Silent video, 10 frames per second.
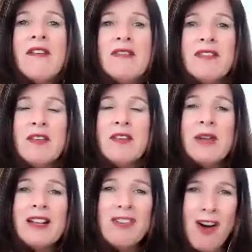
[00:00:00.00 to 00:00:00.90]
then we
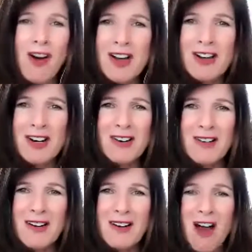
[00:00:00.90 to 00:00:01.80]
can honor
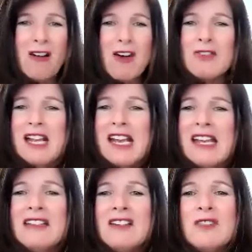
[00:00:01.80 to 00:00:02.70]
our own
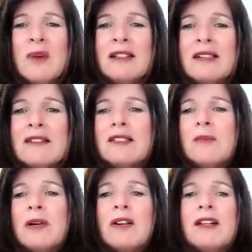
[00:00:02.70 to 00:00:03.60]
indwelling
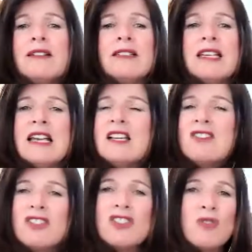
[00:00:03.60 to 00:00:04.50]
spirit as the
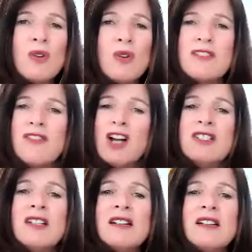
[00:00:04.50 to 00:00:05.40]
inner source of our
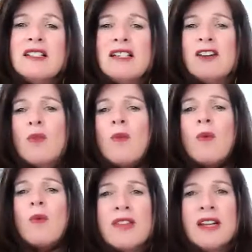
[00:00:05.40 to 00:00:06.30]
dignity, our
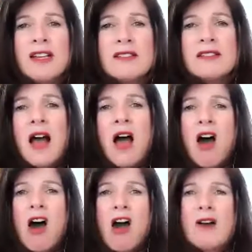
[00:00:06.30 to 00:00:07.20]
worthiness,
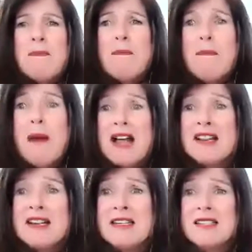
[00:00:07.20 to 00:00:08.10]
our
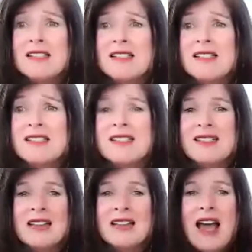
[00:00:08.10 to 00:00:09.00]

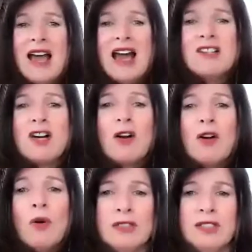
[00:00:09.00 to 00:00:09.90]
abundance, and our
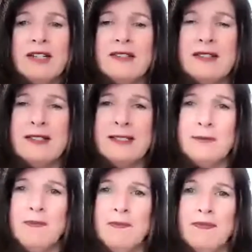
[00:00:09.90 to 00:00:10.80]
wholeness.
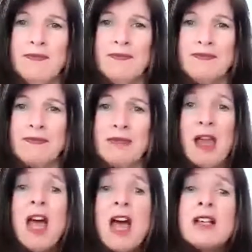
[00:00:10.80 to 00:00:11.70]

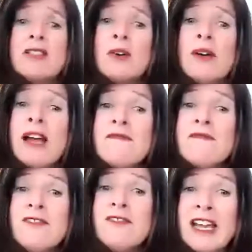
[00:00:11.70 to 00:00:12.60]
So I
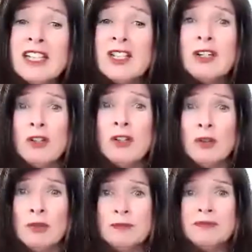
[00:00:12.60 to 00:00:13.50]
invite
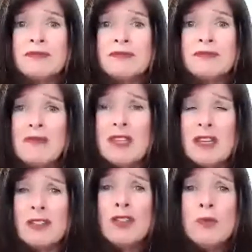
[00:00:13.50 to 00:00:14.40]
you
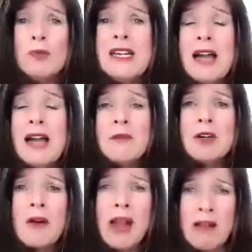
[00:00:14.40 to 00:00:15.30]
to become
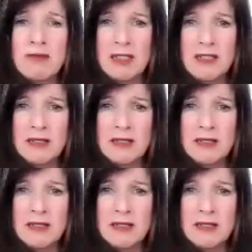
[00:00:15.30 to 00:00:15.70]
grounded